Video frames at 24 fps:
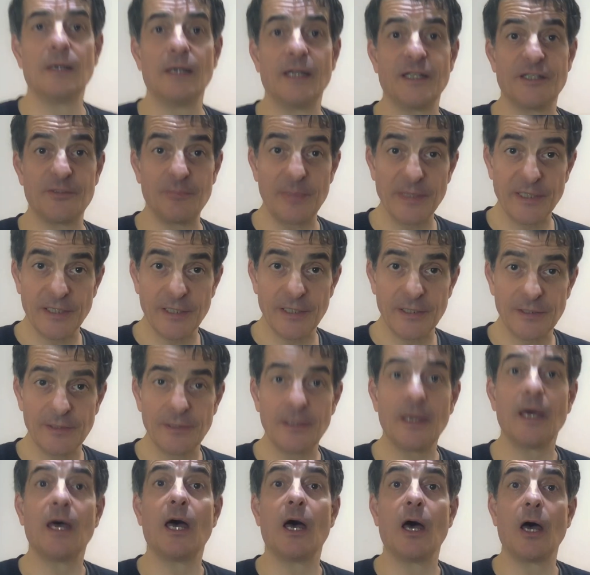Let's
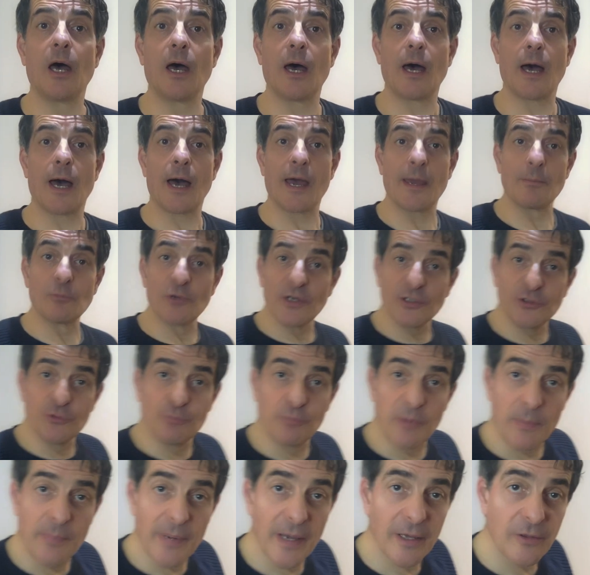begin. I am going to
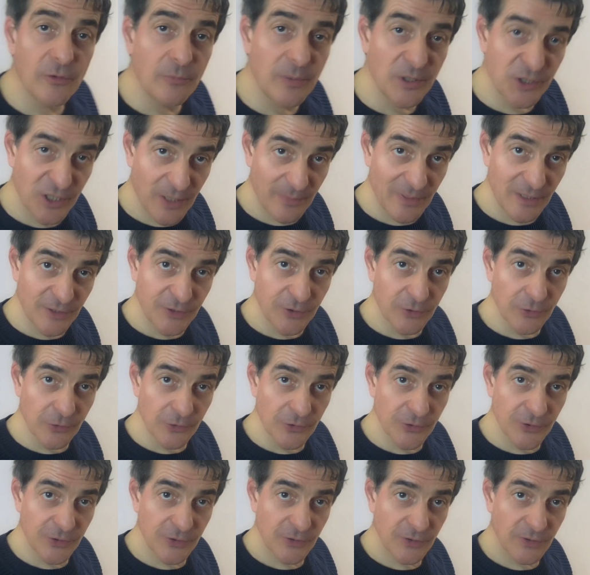prepare the bechamel
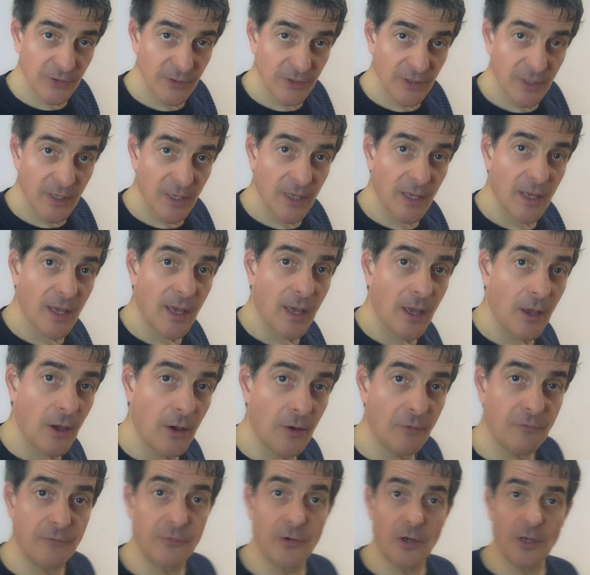sauce.
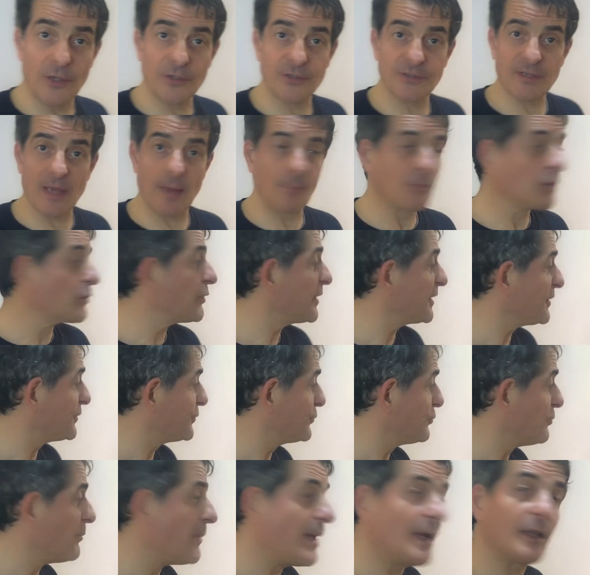First I'm going
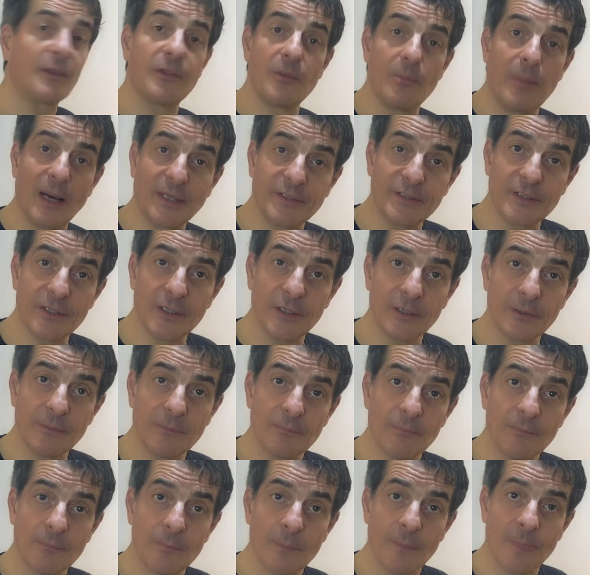to melt the butter.
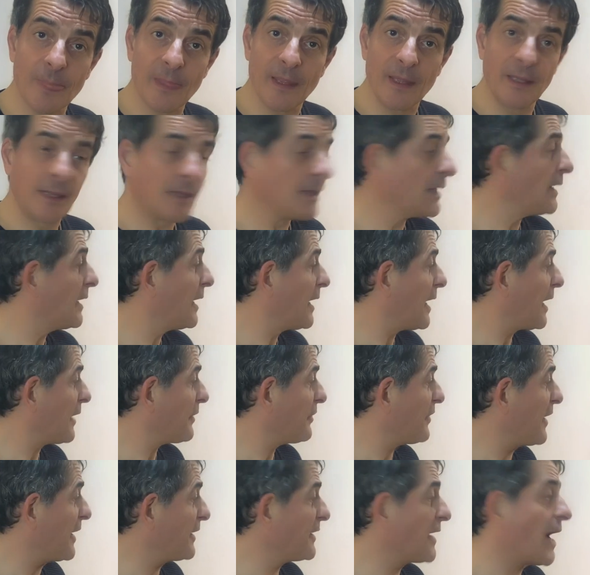
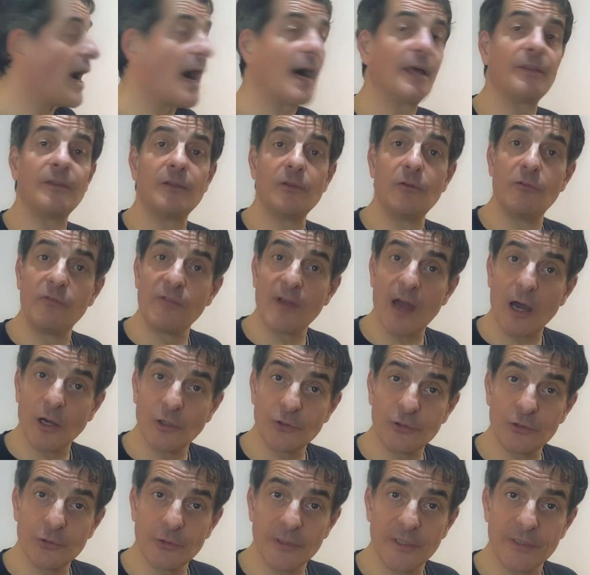Then add the flour
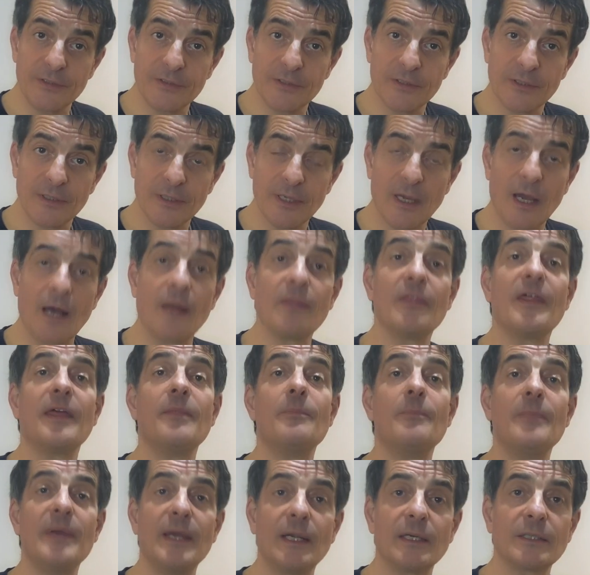to it, and then
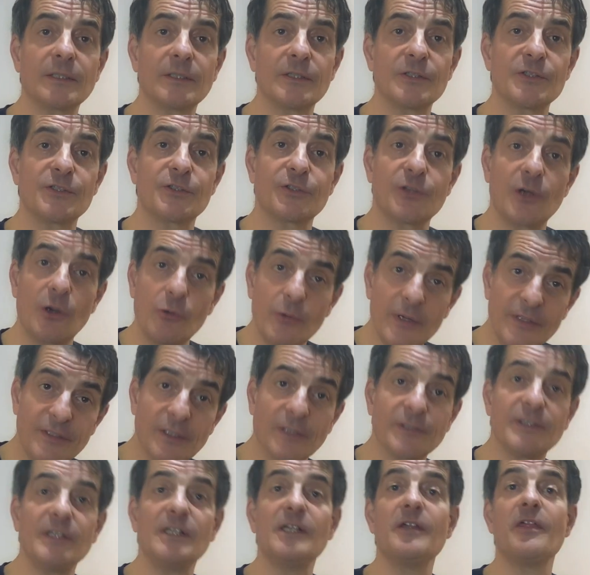milk, stir it
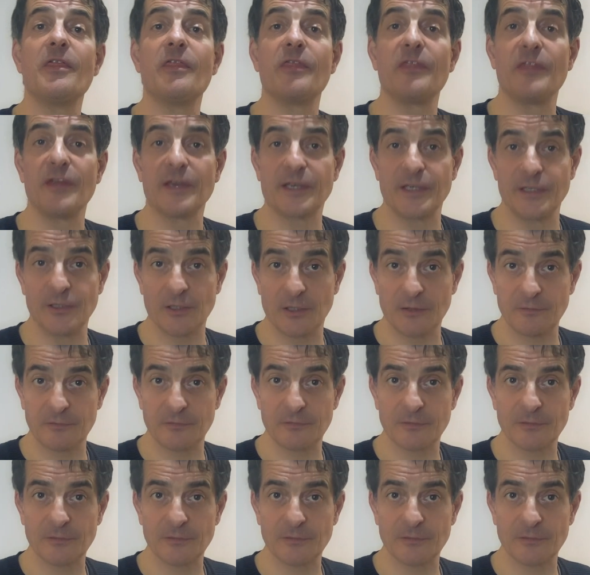until it's thick enough.